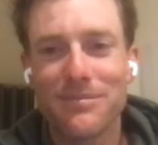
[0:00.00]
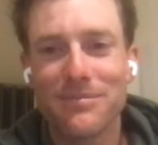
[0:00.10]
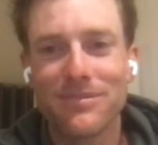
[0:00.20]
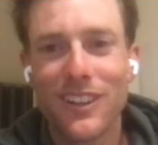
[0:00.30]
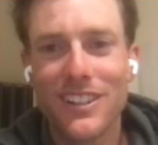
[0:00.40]

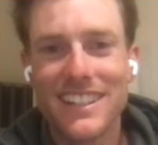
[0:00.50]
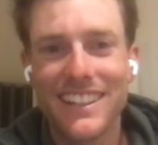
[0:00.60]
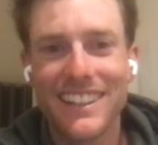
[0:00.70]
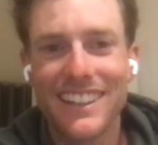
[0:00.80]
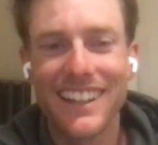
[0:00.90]
Not saying
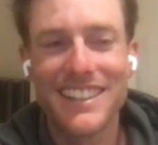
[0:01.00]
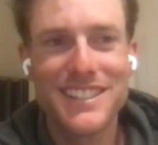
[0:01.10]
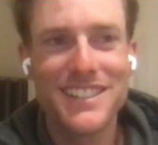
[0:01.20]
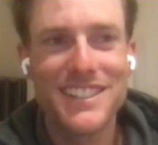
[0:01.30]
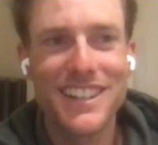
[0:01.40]
the
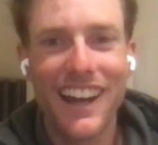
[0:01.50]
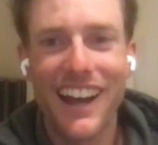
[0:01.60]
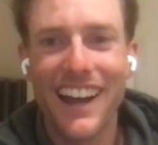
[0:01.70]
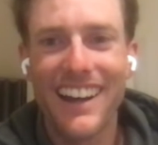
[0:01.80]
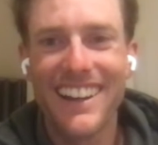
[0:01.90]
others
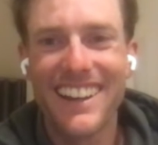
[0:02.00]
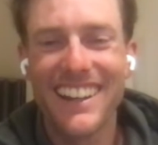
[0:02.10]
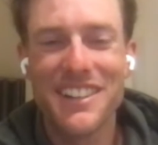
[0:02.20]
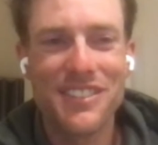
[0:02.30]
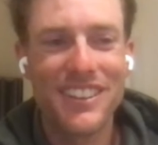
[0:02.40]
aren't in
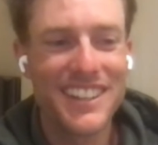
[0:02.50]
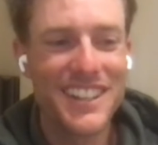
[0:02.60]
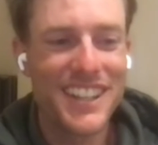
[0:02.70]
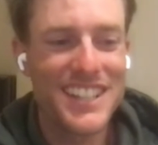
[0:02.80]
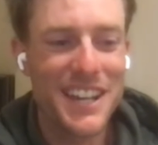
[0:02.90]
it for
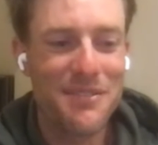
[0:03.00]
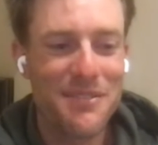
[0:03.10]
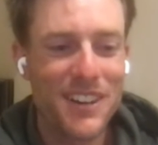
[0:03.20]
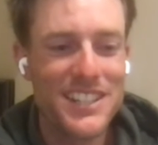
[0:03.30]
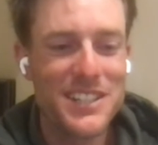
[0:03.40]
the same
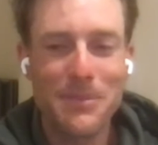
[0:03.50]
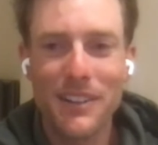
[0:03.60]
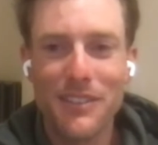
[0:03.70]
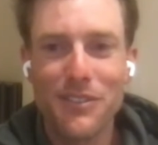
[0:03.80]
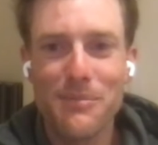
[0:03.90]
reason, but
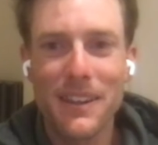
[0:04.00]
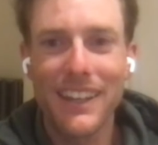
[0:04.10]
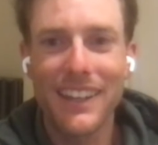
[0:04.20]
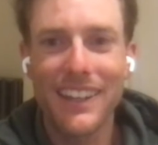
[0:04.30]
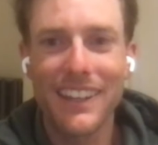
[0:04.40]
for
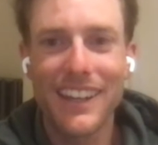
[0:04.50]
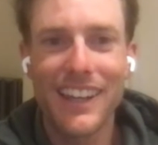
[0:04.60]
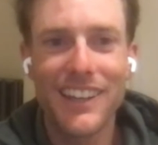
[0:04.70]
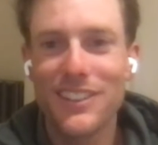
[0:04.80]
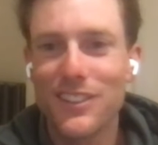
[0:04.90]
me,
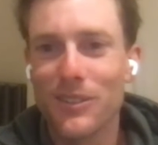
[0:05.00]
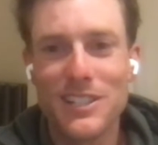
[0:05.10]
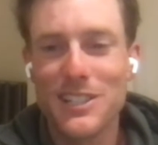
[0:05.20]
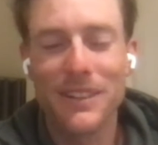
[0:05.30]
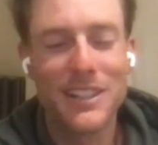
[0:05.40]
it's always
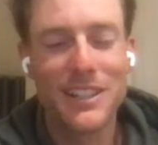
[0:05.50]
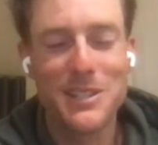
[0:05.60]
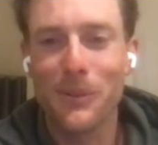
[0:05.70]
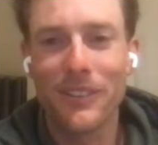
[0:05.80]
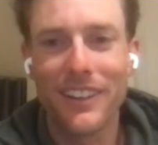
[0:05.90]
just been a
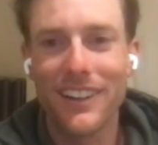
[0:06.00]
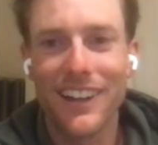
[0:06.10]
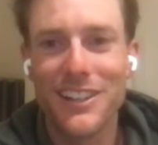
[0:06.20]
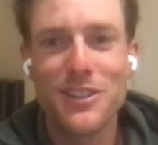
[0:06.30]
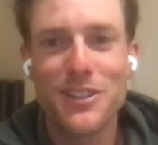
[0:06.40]
sport that I
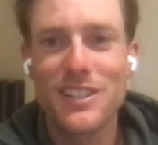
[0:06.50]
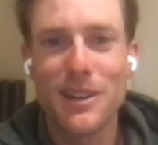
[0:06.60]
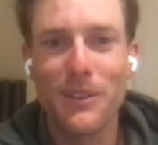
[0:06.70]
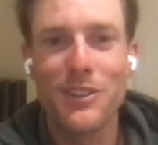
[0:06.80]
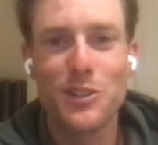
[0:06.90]
associate
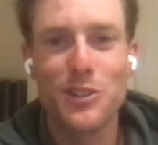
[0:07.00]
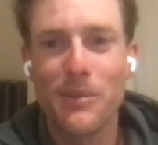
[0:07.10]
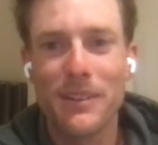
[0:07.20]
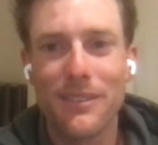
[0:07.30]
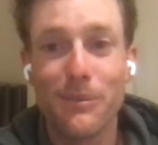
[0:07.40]
with
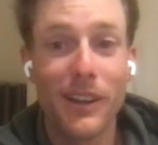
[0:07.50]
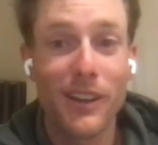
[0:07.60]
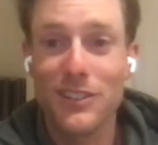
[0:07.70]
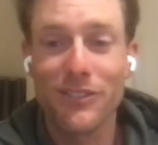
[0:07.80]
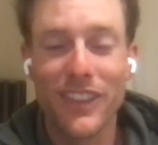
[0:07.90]
enjoyment because
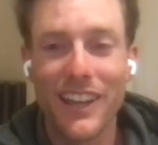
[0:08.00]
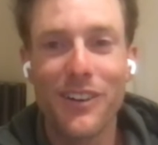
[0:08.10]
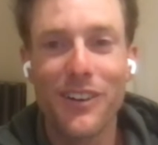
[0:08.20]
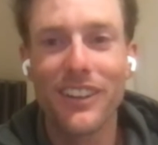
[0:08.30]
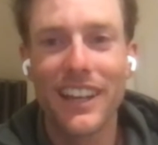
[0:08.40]
of that
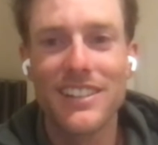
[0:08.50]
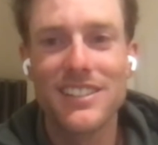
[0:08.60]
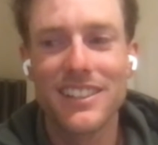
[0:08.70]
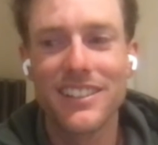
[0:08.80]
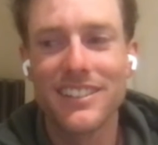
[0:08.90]
early age
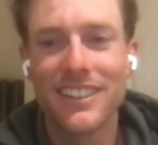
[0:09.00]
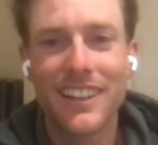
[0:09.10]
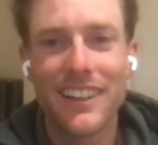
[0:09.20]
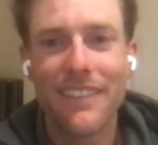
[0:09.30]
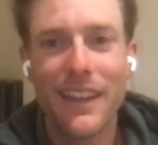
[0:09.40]
and
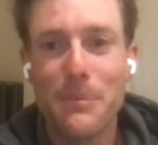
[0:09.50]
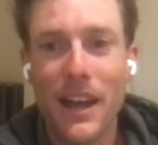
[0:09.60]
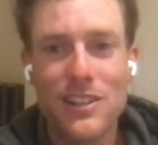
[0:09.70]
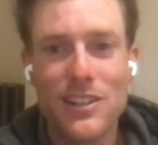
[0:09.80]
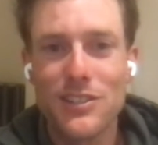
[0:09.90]
a
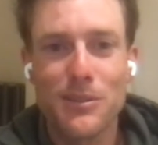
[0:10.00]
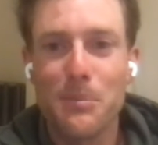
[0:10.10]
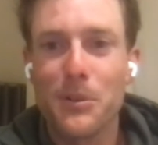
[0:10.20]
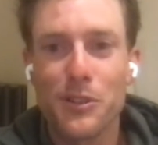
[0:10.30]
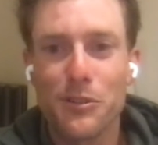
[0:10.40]
passion to
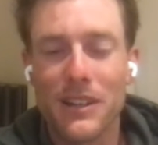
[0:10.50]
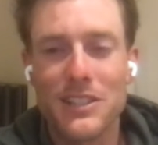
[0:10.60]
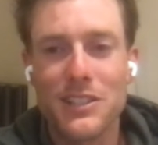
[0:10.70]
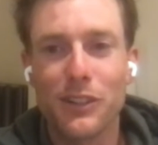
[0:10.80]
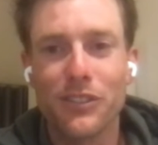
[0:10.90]
improve myself.